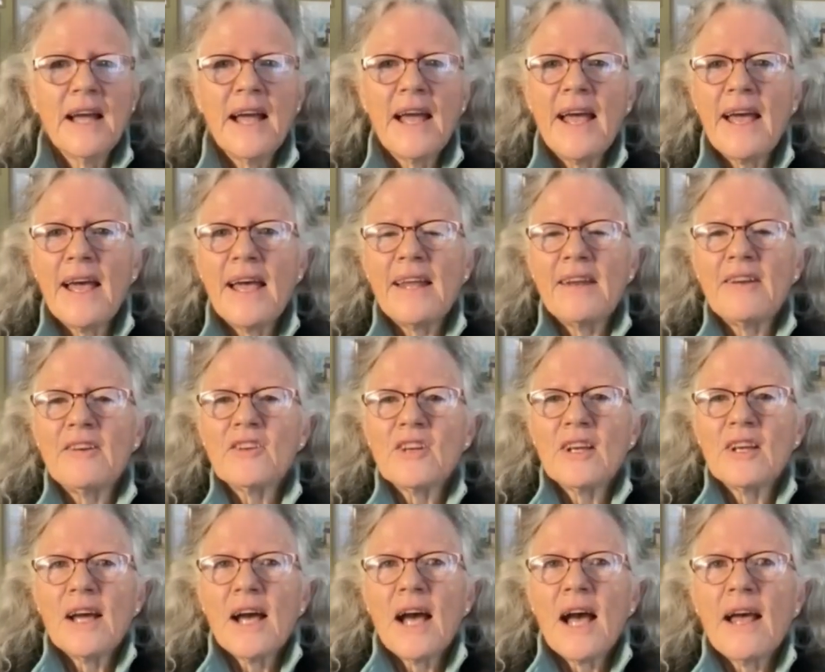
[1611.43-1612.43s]
And
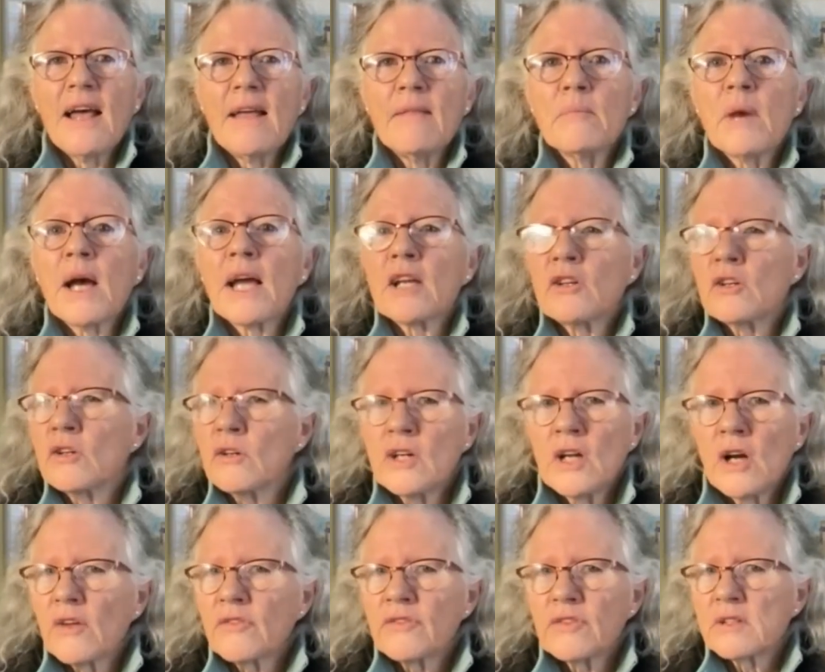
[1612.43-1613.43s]
my
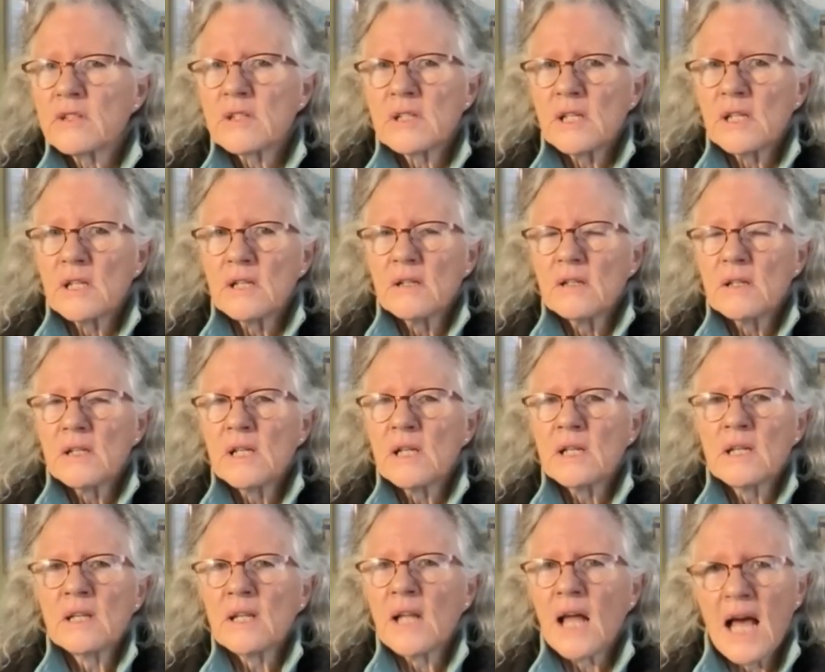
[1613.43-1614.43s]
curiosity
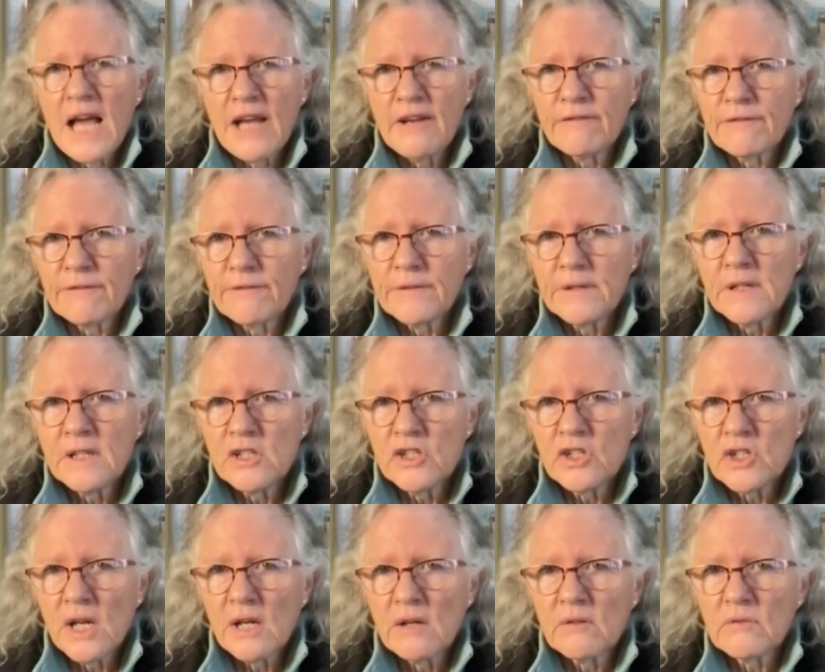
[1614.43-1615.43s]
in life in
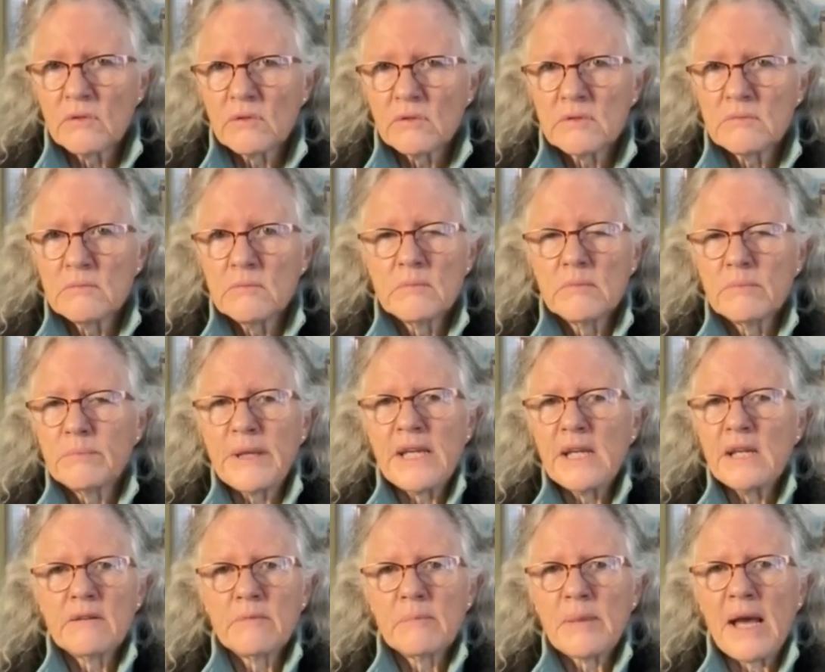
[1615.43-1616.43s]
general, be
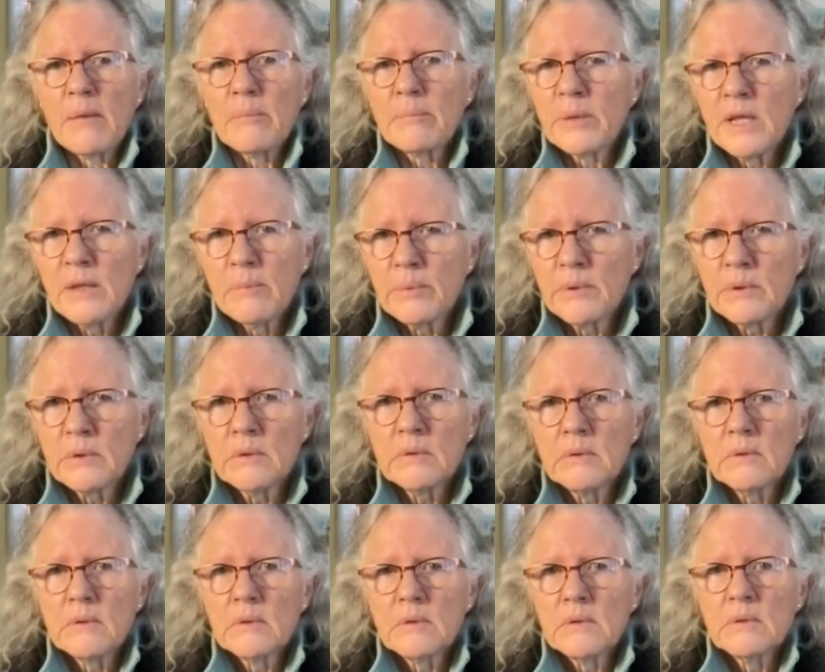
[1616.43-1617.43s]
it about people,
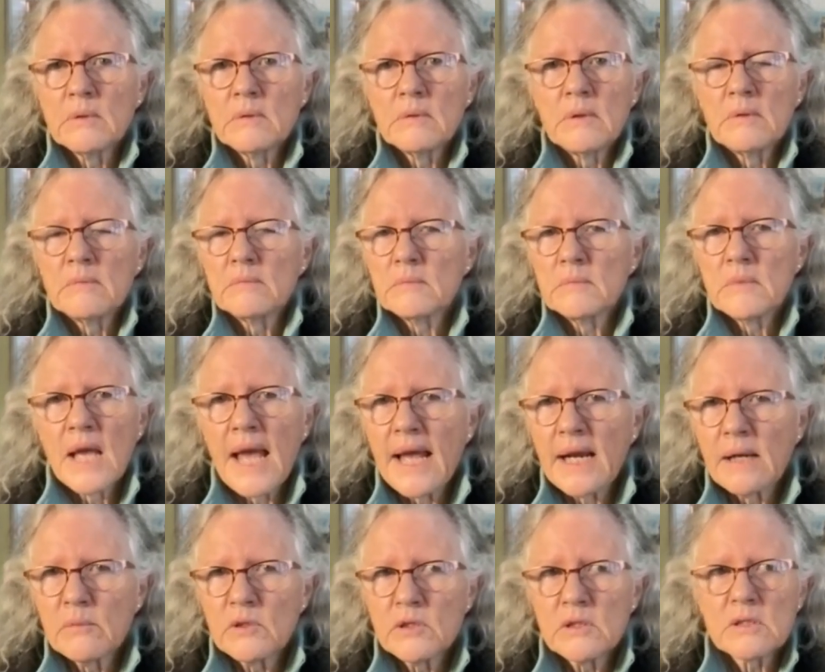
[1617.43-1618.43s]

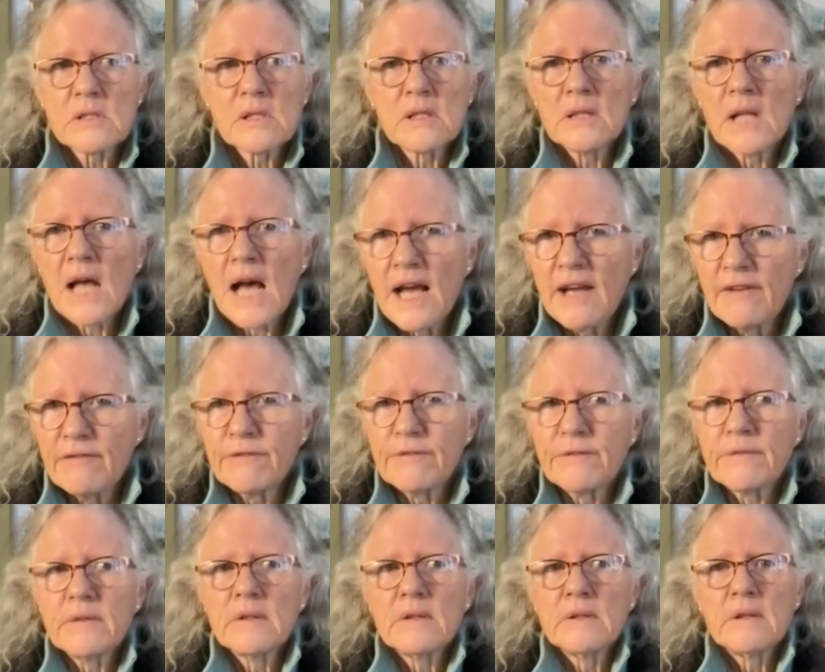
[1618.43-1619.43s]
animals,
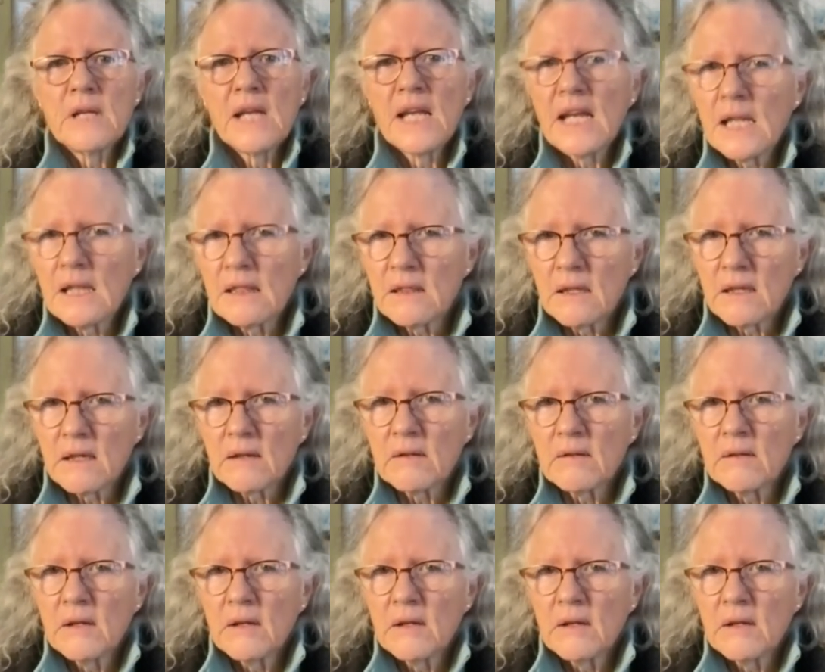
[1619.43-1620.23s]
life, anything.